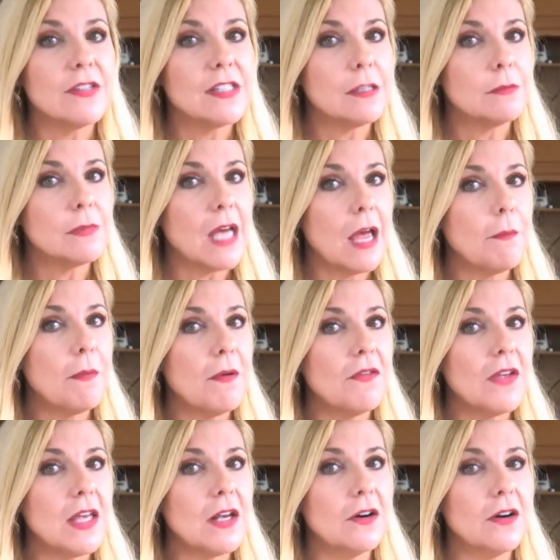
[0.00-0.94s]
some type of
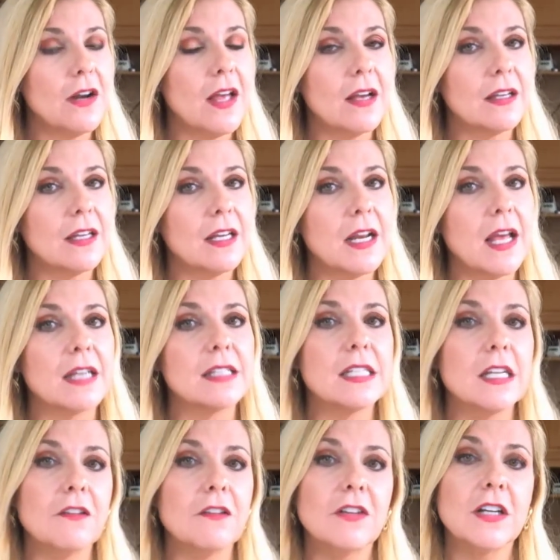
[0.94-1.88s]
internet
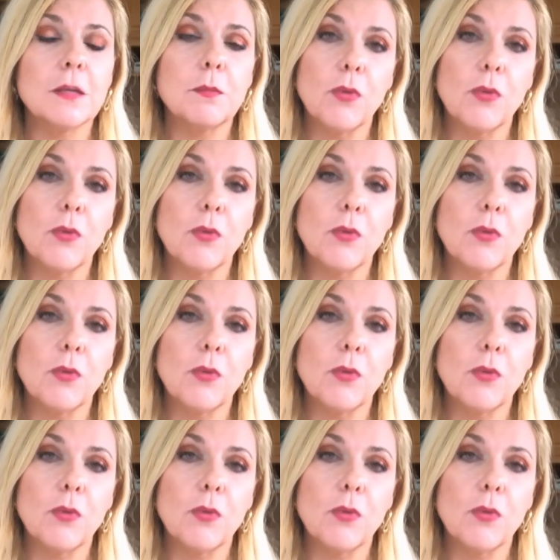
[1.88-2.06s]
connectivity